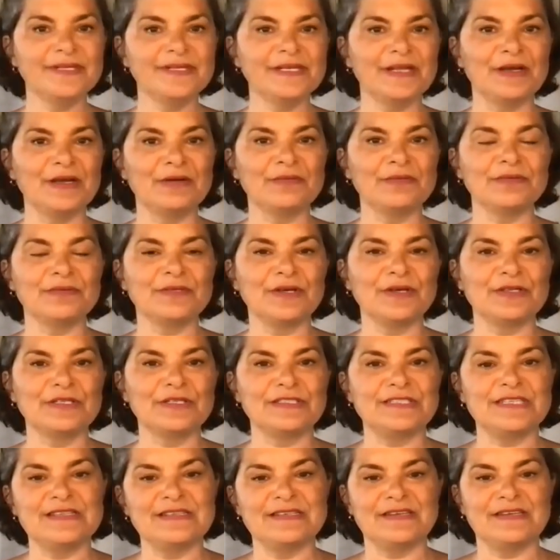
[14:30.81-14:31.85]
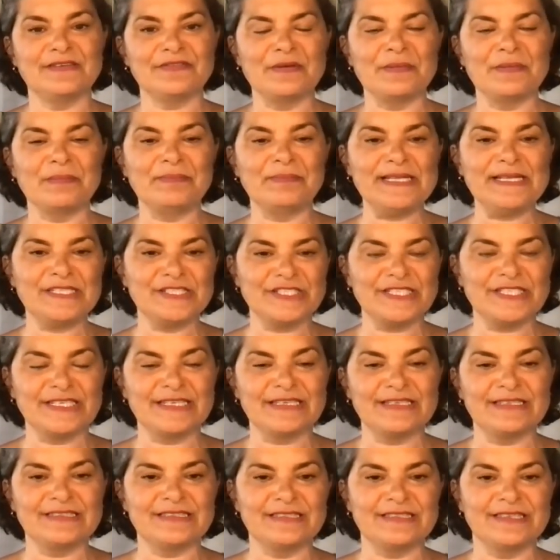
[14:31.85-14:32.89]
go to see the different
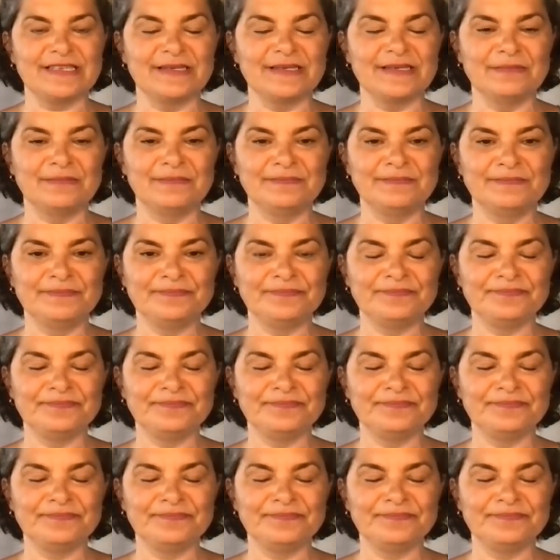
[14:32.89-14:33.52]
beaches and